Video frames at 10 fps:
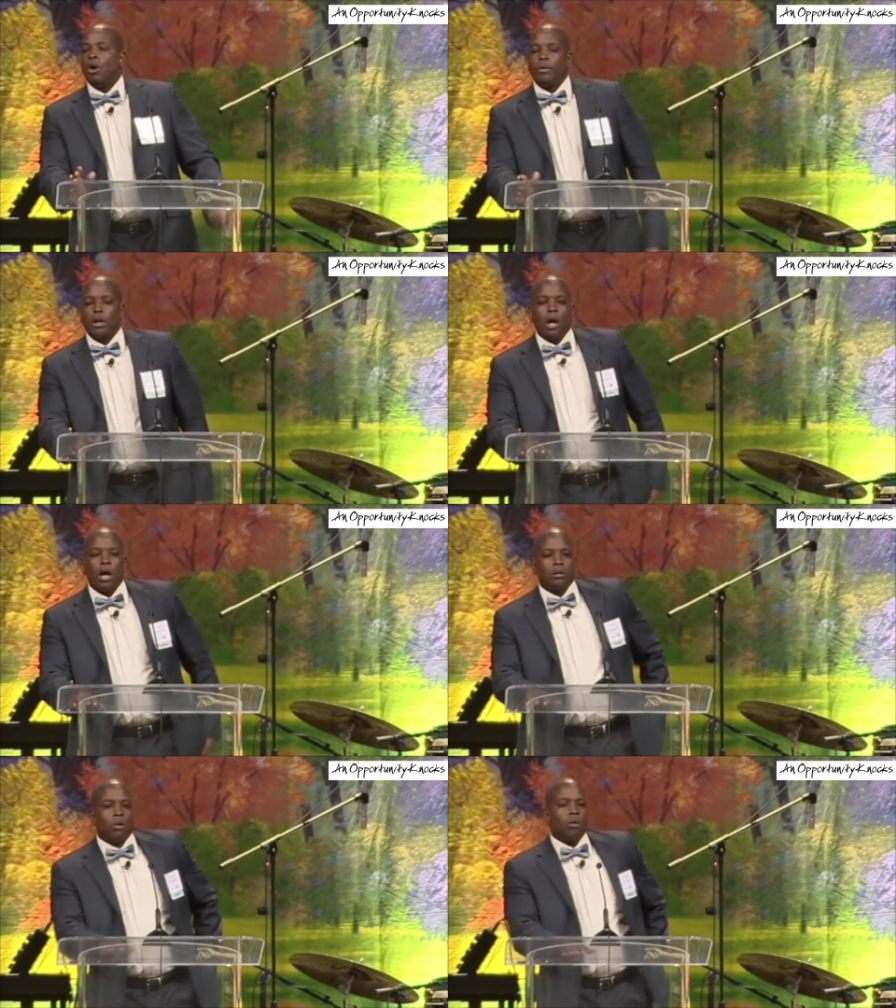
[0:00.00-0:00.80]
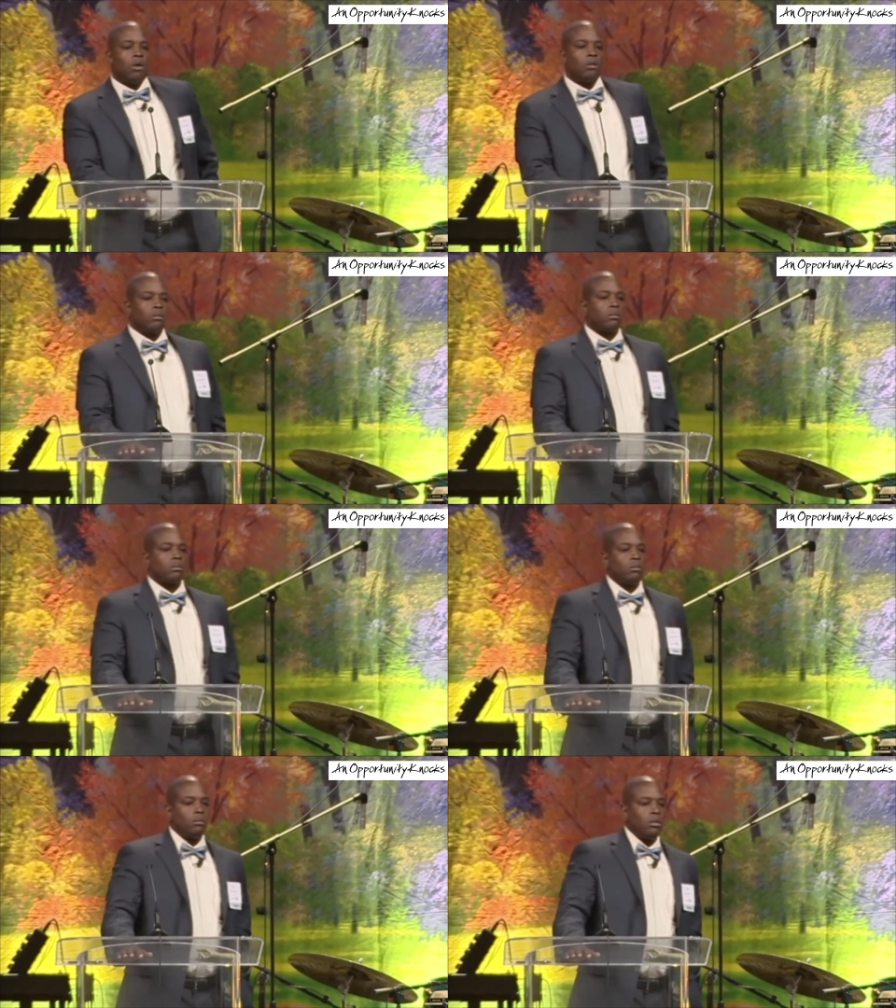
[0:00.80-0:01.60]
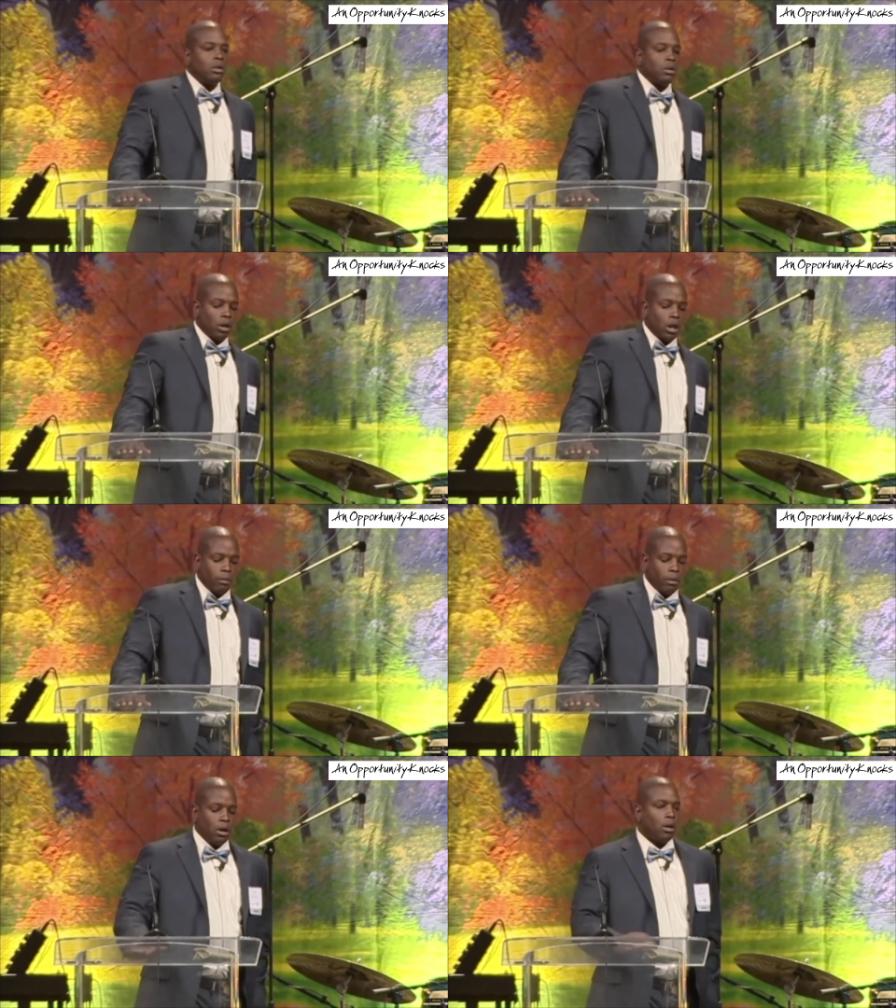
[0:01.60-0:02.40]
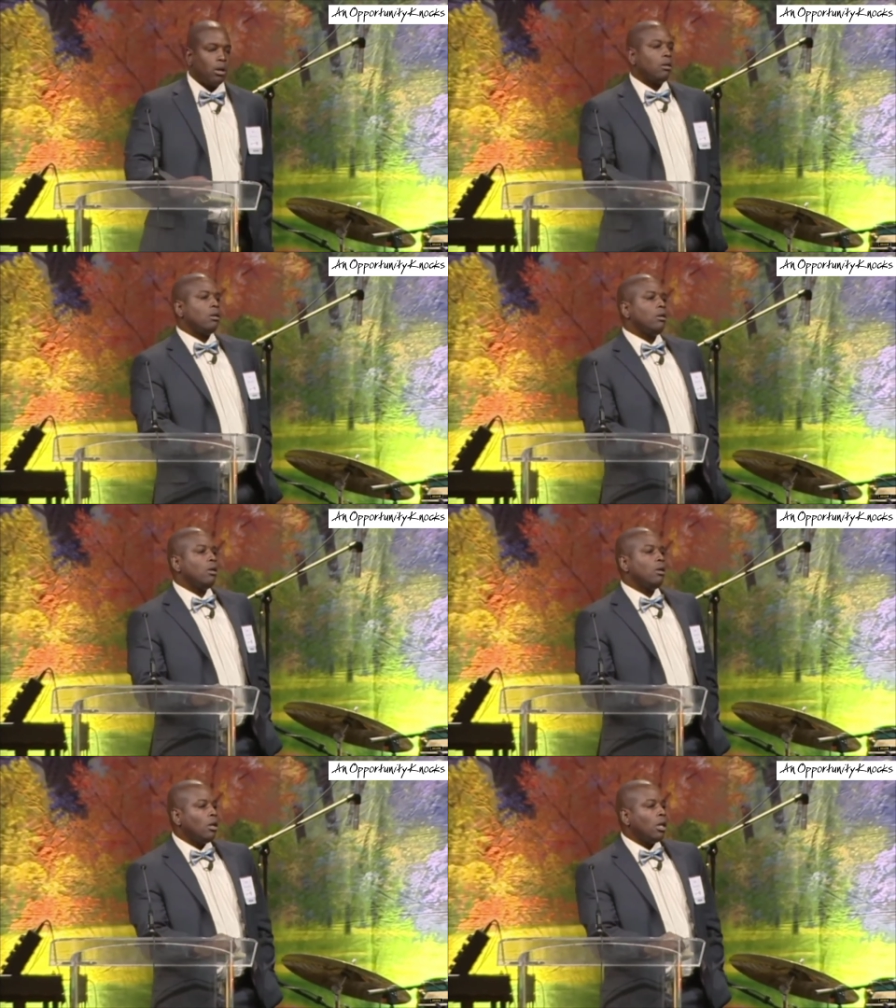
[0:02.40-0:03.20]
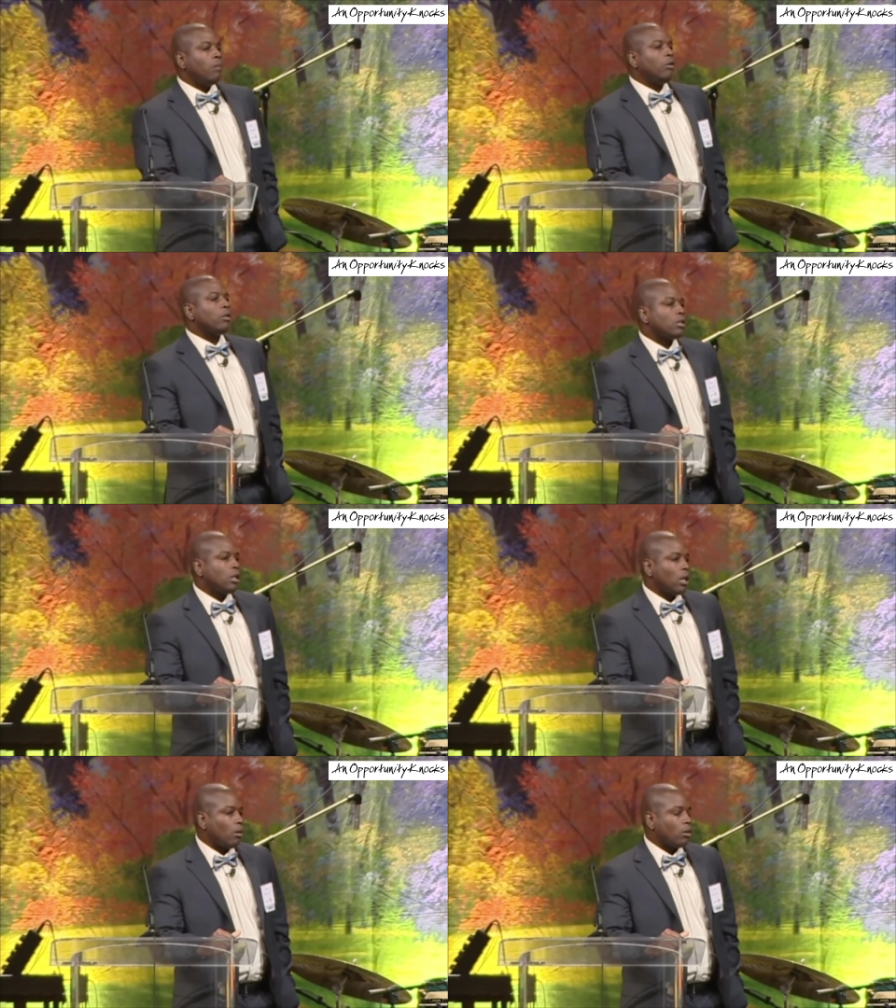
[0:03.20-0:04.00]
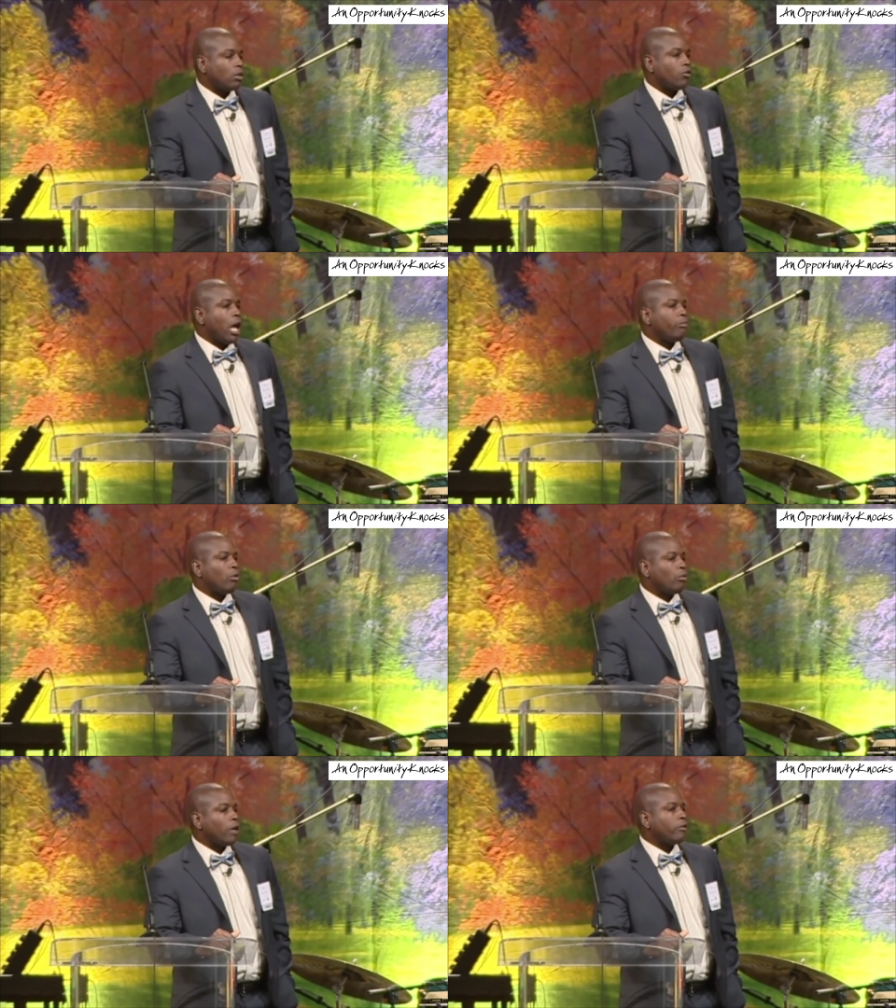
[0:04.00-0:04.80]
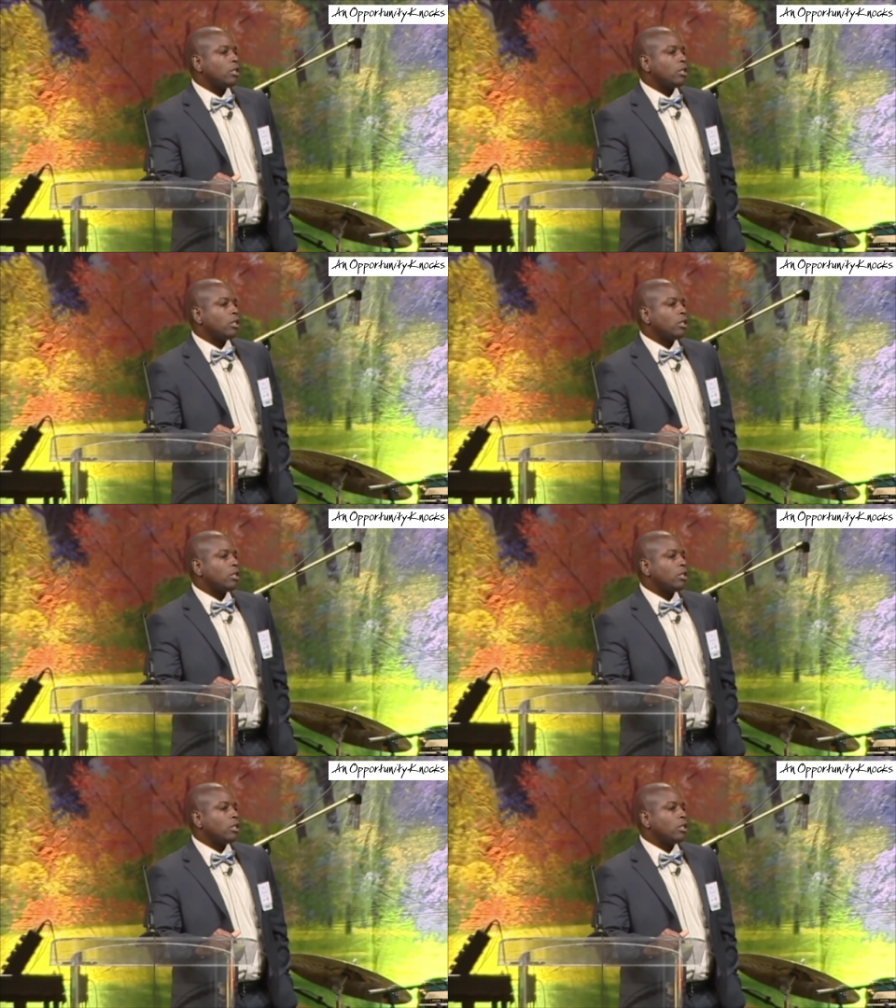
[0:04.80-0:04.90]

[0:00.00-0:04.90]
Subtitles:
open the closet door, she'd kick me, hit me with a stick or a strap or whatever